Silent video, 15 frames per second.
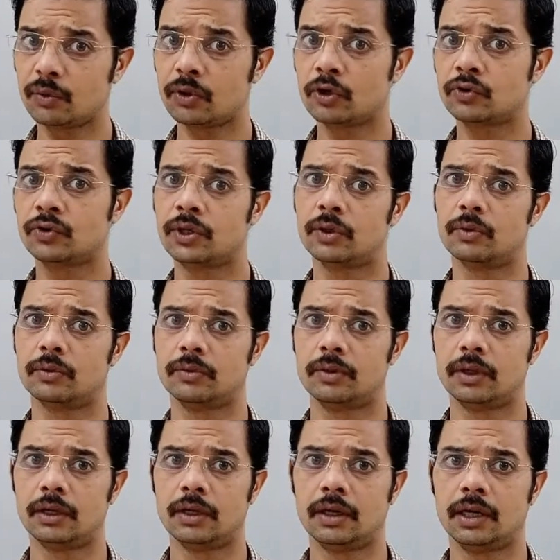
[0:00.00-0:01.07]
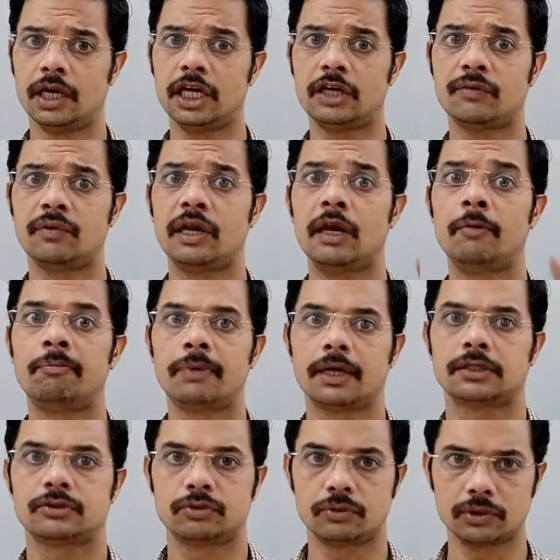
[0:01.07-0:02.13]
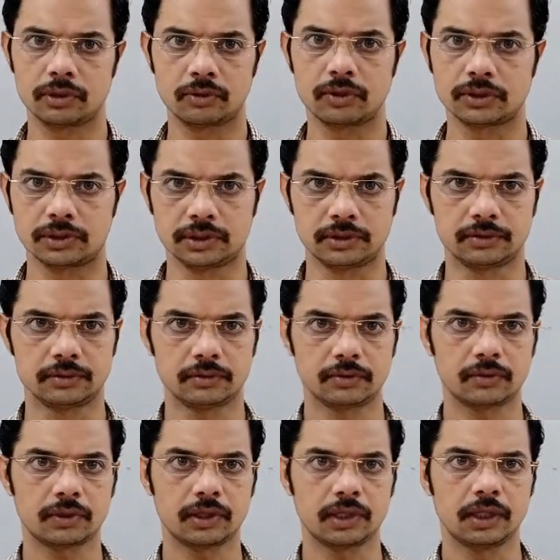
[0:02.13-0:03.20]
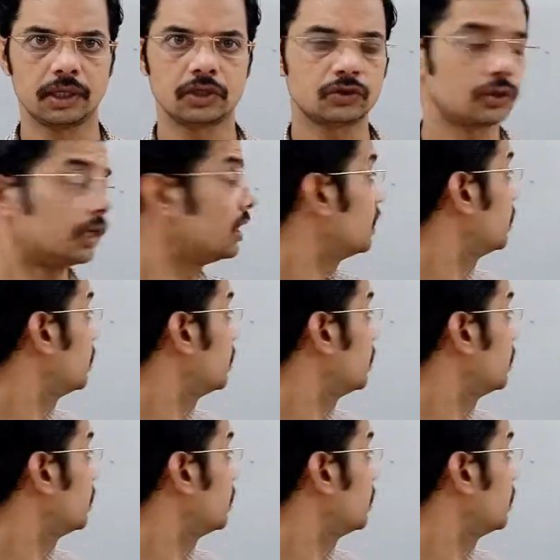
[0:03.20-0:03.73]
equal to 0, it will pass through the origin. Okay, so